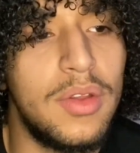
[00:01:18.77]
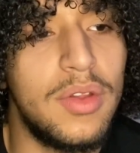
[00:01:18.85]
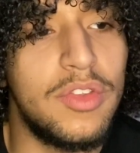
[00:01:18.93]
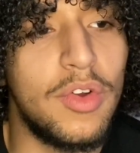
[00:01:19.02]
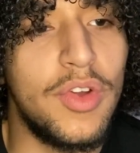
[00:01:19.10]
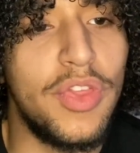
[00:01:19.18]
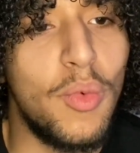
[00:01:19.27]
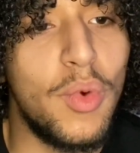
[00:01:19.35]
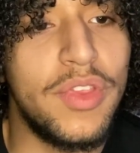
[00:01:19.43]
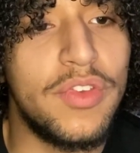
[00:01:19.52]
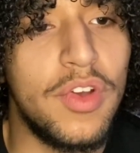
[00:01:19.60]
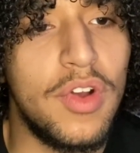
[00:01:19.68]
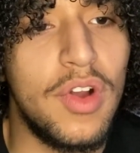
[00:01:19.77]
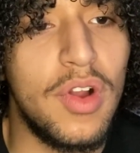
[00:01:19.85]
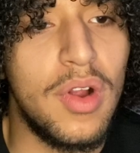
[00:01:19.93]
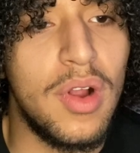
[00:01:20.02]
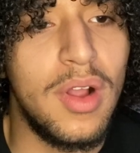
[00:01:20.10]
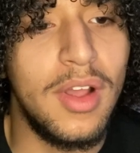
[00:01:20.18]
During the
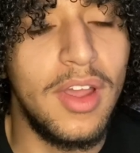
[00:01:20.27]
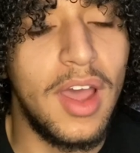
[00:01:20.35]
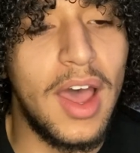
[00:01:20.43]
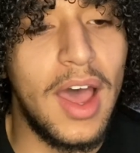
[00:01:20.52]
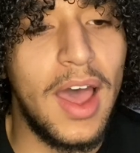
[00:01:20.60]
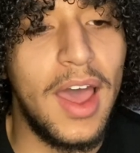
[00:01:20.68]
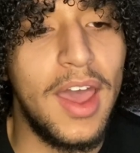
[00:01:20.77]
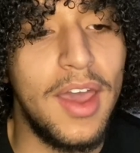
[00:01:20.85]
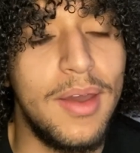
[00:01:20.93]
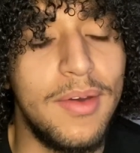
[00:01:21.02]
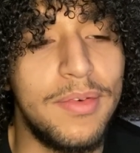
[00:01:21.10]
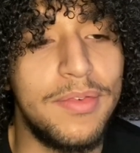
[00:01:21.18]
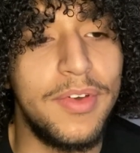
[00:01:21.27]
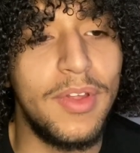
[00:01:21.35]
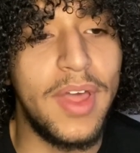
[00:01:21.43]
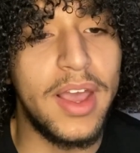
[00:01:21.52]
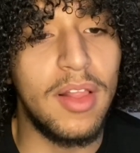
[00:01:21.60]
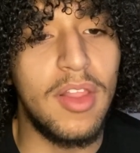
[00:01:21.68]
winter, I feel
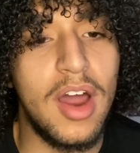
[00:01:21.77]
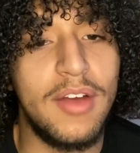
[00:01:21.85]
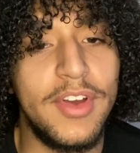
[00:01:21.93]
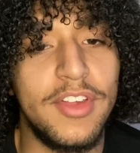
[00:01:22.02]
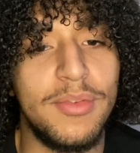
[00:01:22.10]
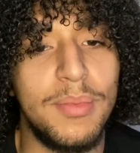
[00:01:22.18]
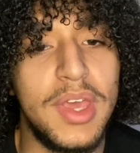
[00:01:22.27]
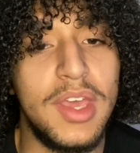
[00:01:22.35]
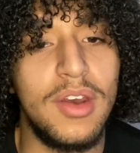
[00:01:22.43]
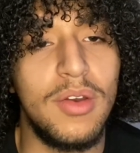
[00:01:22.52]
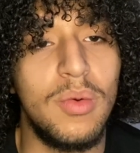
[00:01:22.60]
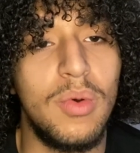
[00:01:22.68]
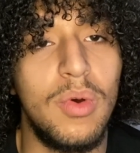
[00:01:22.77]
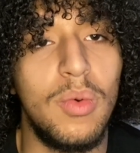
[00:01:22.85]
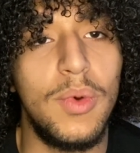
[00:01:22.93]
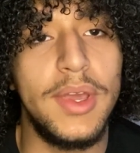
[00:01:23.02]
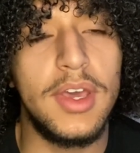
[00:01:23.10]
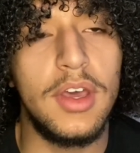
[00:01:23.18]
like a lot of us men,
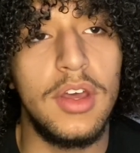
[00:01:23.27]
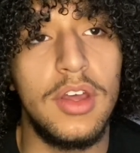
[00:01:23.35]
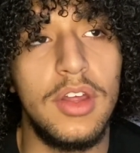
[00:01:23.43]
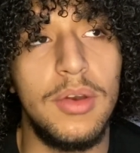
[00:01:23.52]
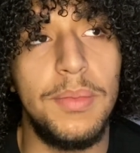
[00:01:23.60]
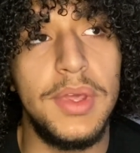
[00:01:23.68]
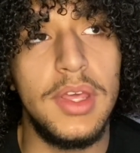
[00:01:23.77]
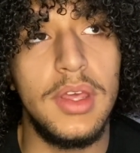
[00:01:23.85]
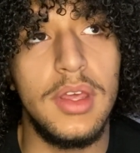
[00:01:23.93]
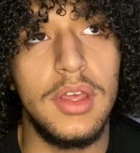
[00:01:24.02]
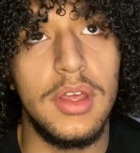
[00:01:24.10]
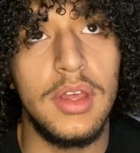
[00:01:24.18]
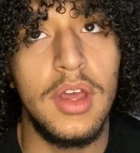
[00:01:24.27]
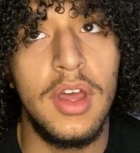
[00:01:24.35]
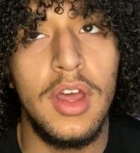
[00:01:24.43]
we could be